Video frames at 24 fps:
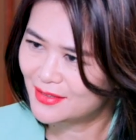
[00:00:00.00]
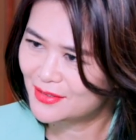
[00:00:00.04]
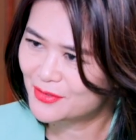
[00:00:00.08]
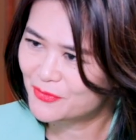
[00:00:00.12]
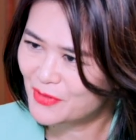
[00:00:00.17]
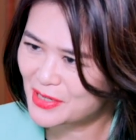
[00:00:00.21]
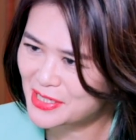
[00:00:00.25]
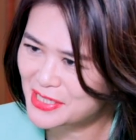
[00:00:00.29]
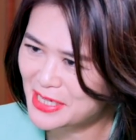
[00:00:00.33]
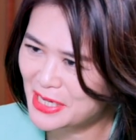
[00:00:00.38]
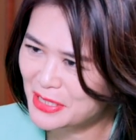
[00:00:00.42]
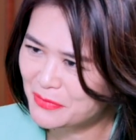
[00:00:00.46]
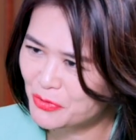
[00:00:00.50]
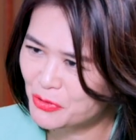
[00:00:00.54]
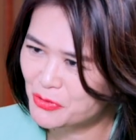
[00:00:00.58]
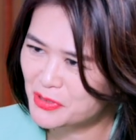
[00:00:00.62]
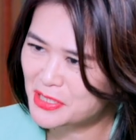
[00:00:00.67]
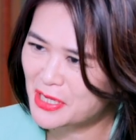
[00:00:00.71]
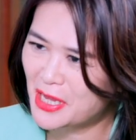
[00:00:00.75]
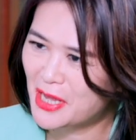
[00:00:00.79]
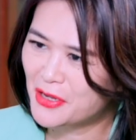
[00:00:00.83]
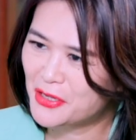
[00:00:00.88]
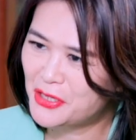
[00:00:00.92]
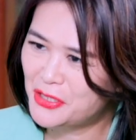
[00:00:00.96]
Vice-Admiral,
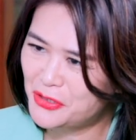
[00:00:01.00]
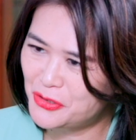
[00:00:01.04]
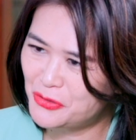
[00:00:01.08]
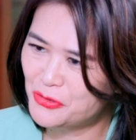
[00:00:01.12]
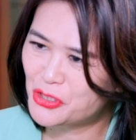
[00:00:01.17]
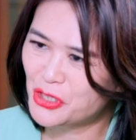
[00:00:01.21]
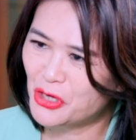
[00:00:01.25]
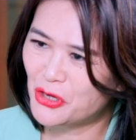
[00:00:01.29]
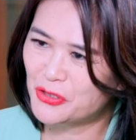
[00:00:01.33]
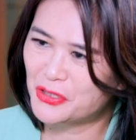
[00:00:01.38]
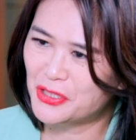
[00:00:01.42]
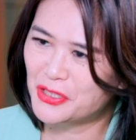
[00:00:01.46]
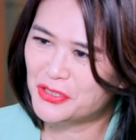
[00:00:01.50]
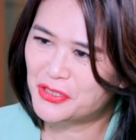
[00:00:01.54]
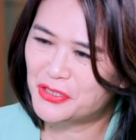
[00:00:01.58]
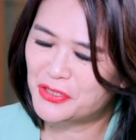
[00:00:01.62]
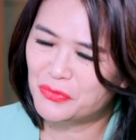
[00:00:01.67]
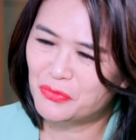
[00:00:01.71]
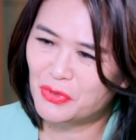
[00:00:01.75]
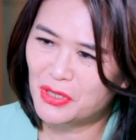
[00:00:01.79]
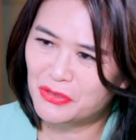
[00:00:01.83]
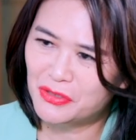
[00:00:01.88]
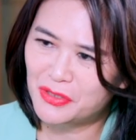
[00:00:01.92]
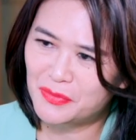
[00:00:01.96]
it's a huge honor
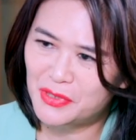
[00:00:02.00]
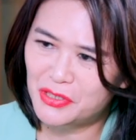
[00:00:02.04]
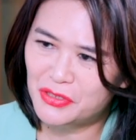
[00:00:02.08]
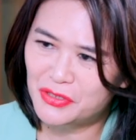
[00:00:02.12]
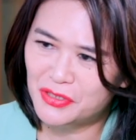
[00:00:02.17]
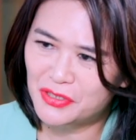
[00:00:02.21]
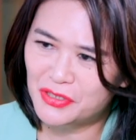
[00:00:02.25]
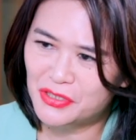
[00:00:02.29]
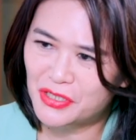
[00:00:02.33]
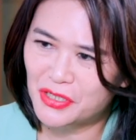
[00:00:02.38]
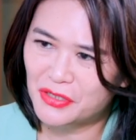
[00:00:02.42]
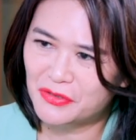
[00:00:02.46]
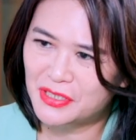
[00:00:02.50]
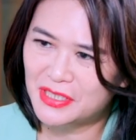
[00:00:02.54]
to welcome you to the show